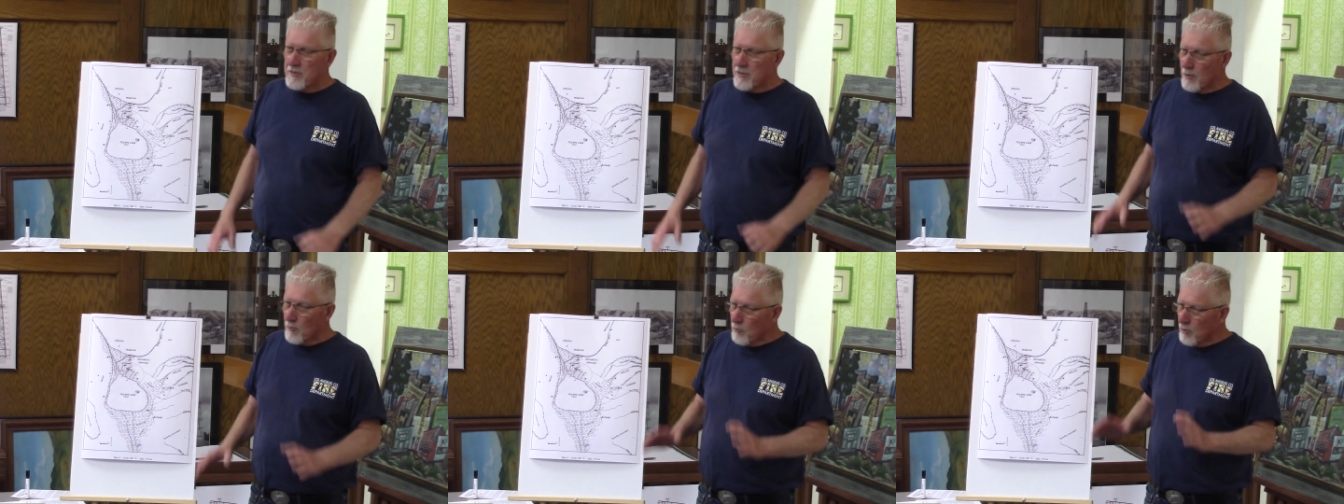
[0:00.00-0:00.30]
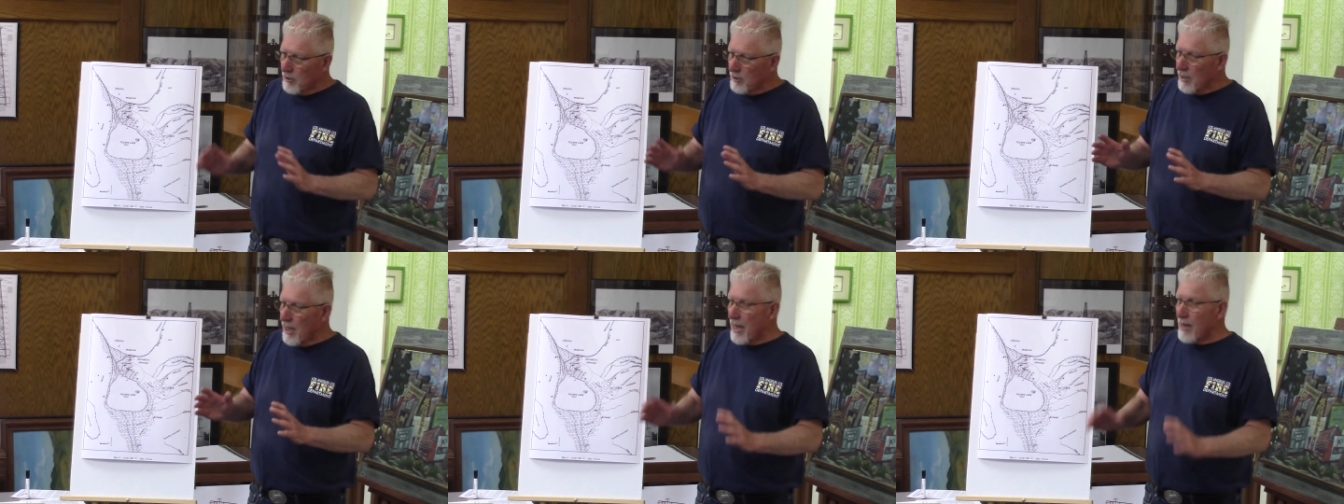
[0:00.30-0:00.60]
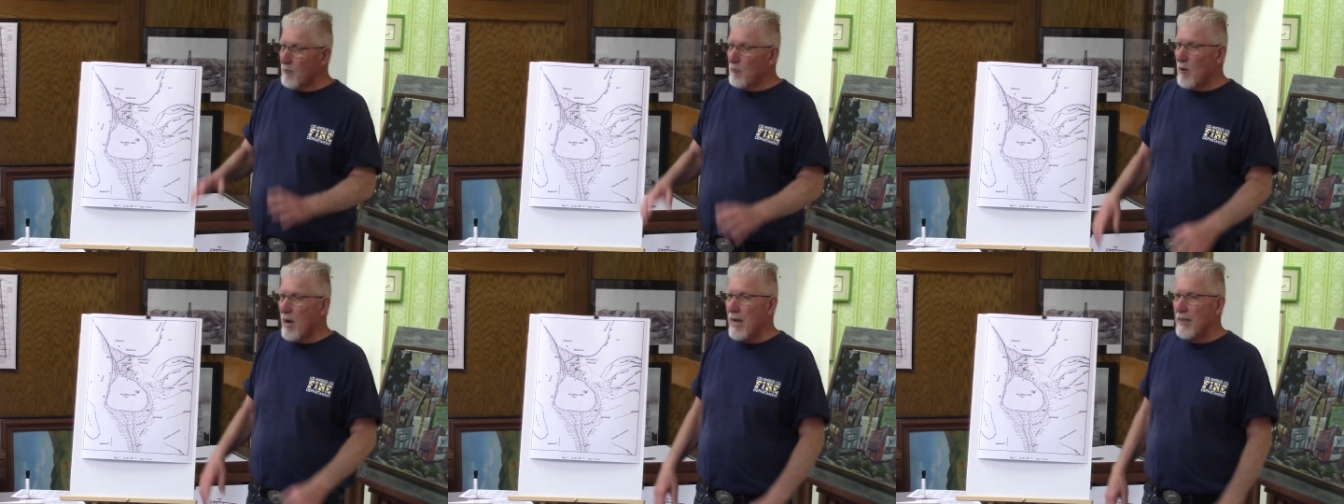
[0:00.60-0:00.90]
there were a lot
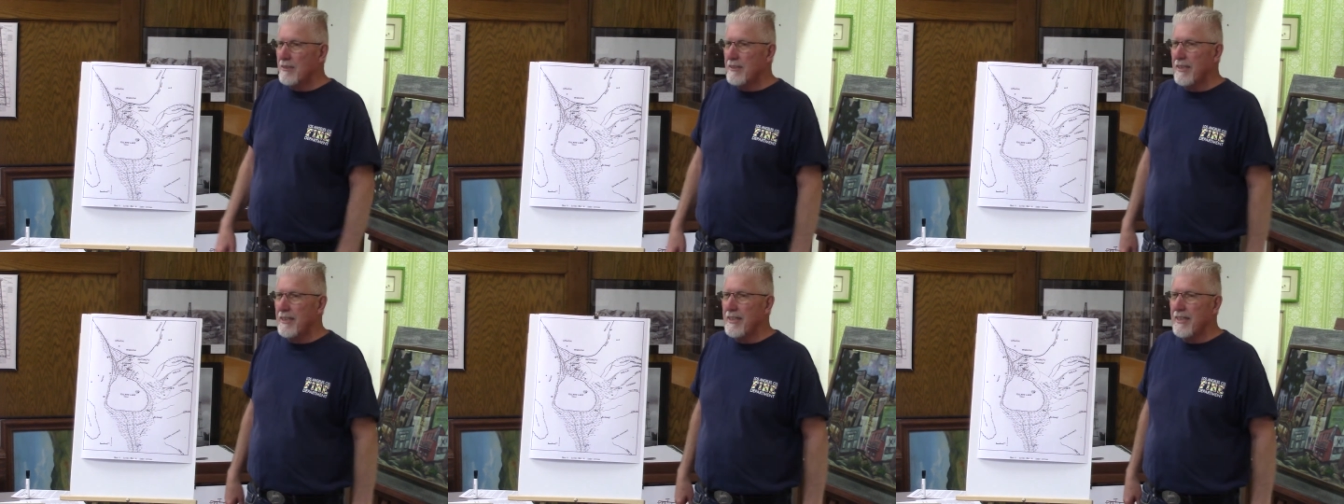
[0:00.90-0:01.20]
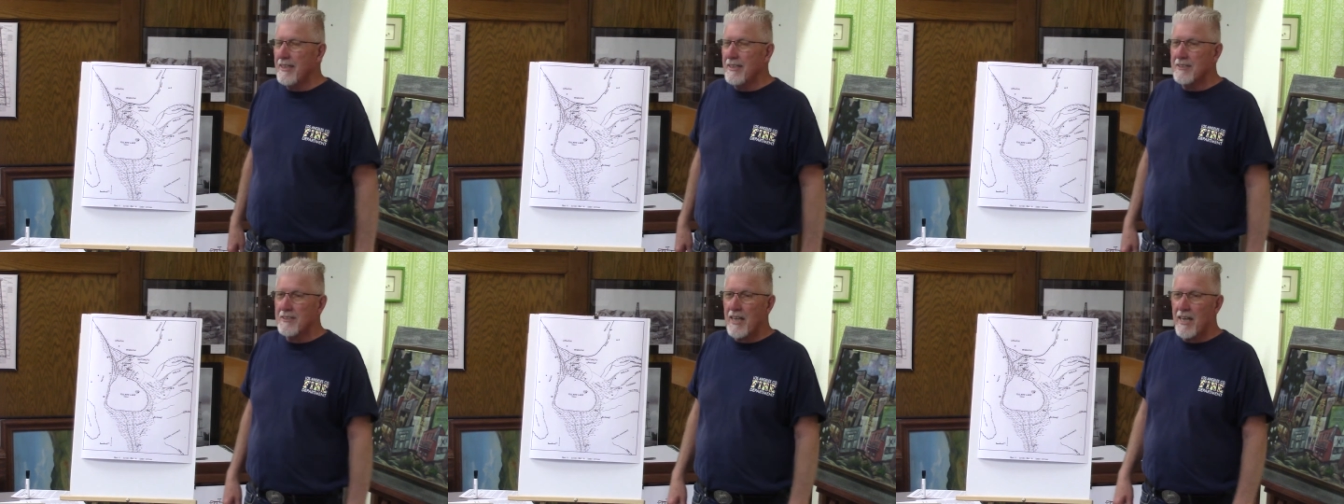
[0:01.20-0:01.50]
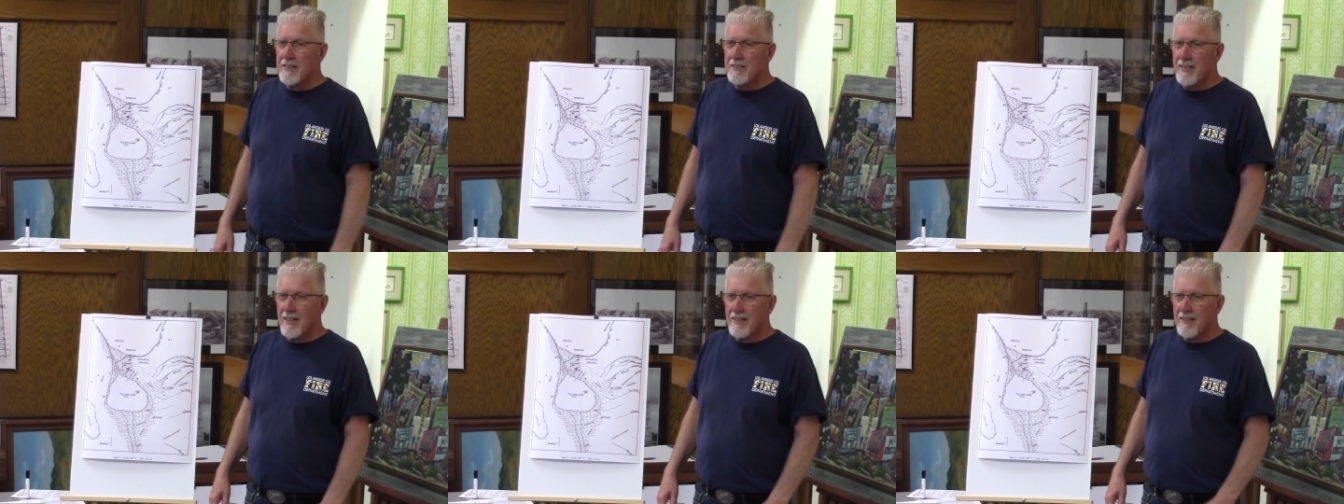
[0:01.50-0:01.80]
of wild Indians
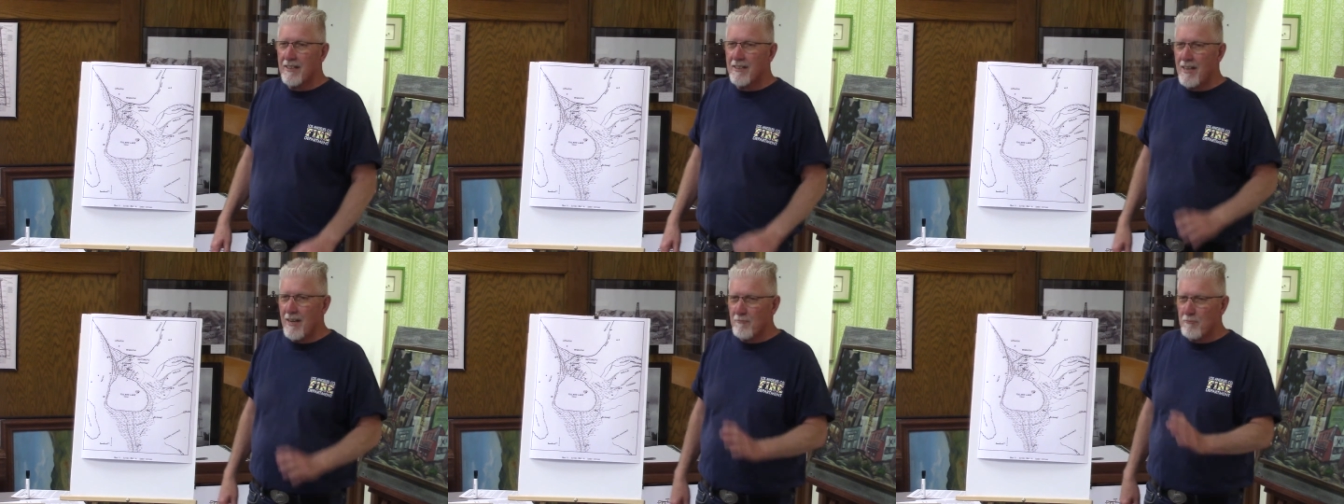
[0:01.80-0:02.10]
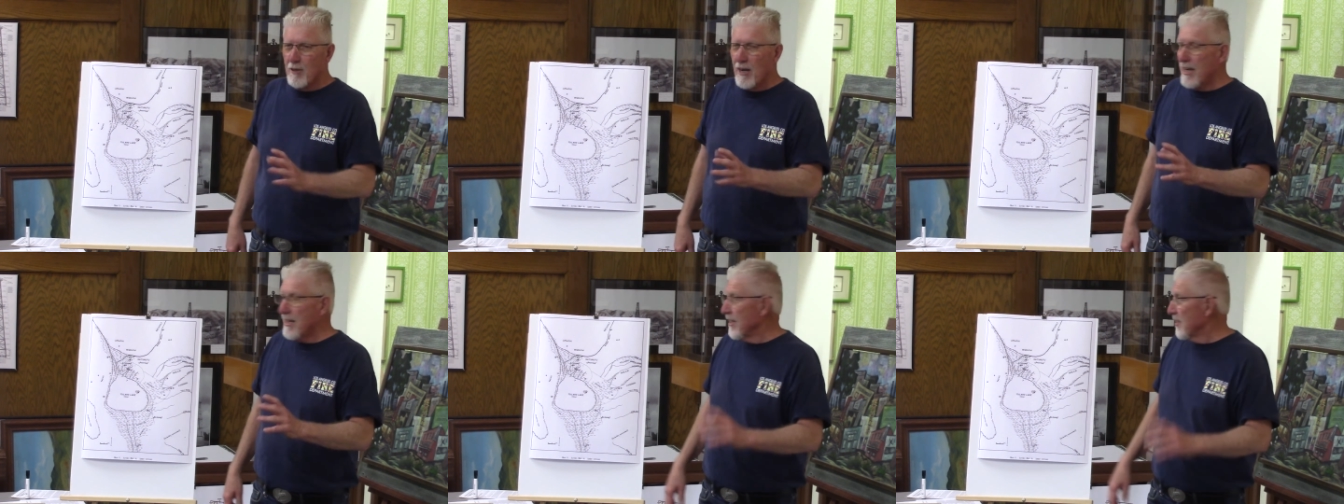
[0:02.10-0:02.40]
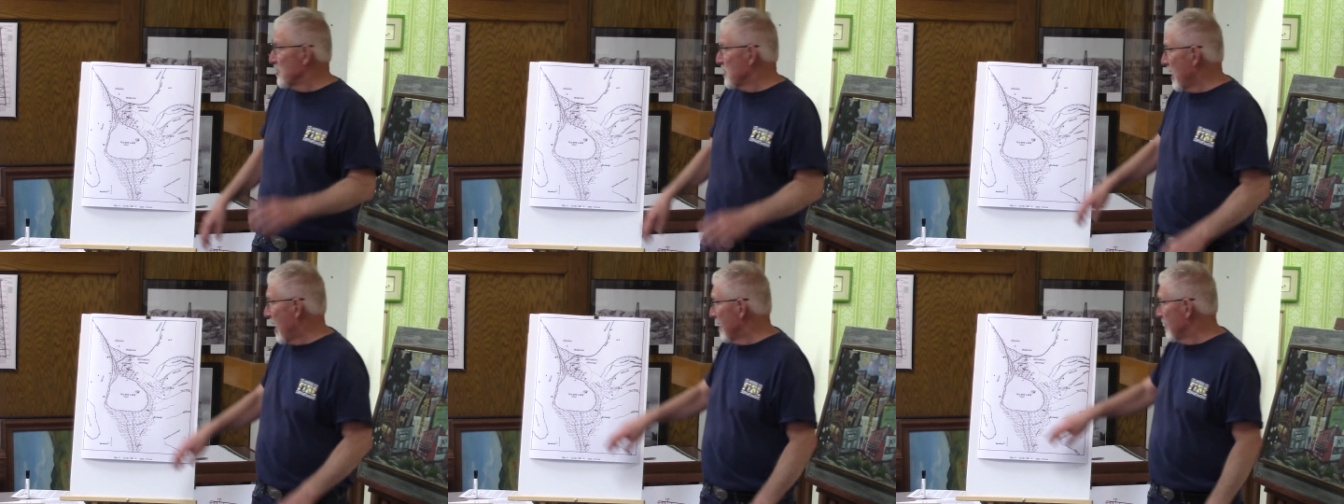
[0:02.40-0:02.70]
out there on Friday
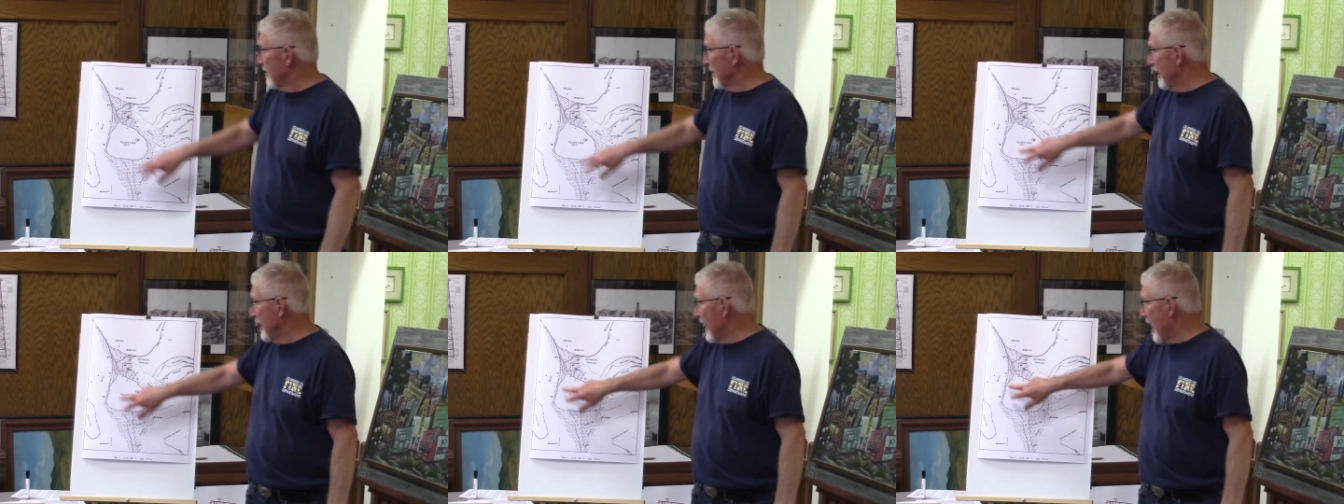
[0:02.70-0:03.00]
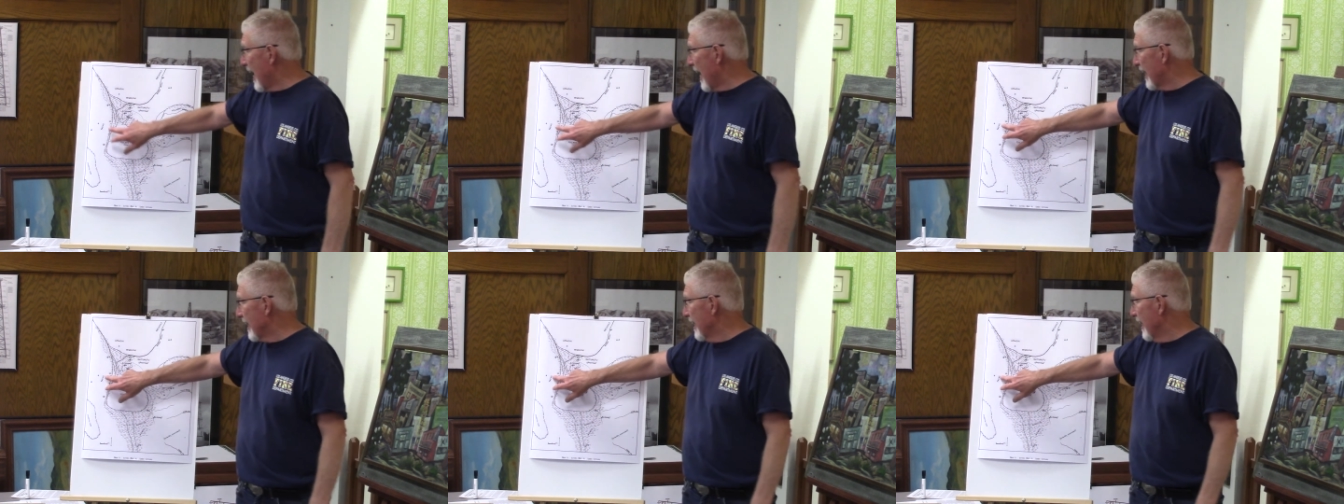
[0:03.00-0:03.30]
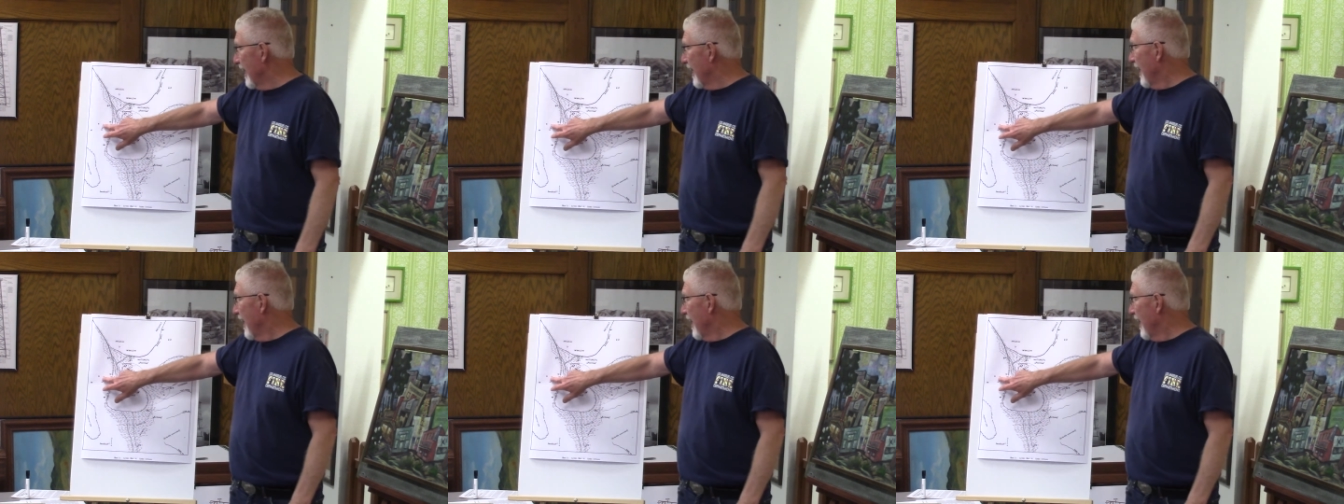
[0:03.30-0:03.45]
and Saturday night,